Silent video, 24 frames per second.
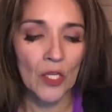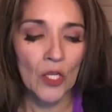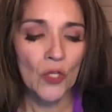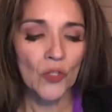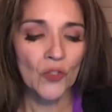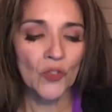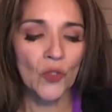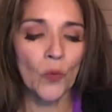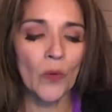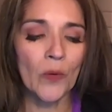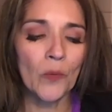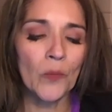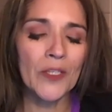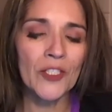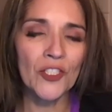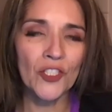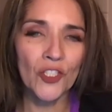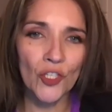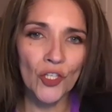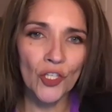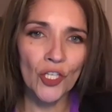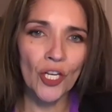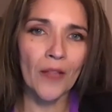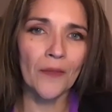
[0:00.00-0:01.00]
So, when we
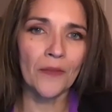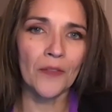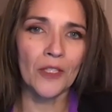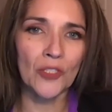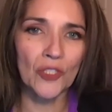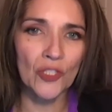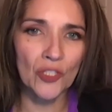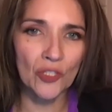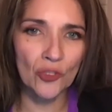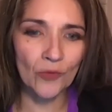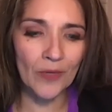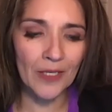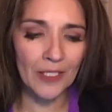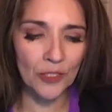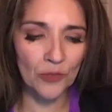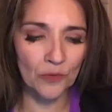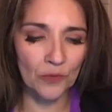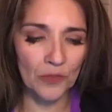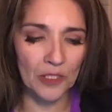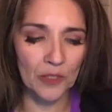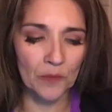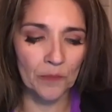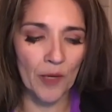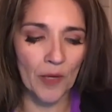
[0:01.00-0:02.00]
turn on the stress
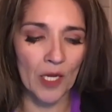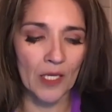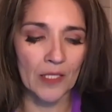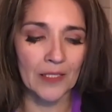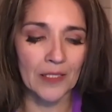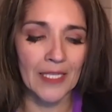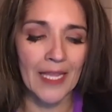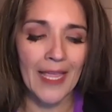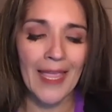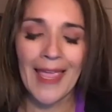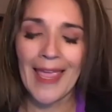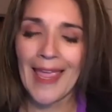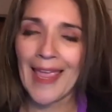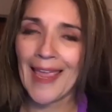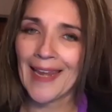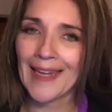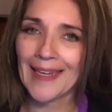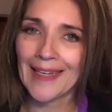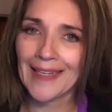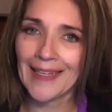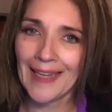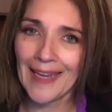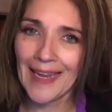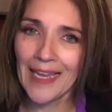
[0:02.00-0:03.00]
response and
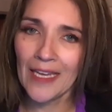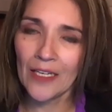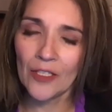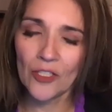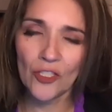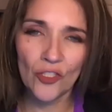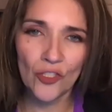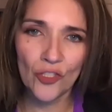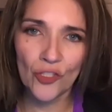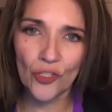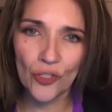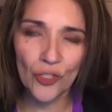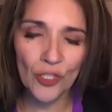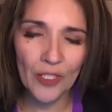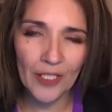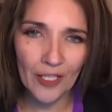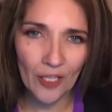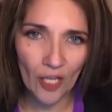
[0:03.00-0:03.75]
can't turn it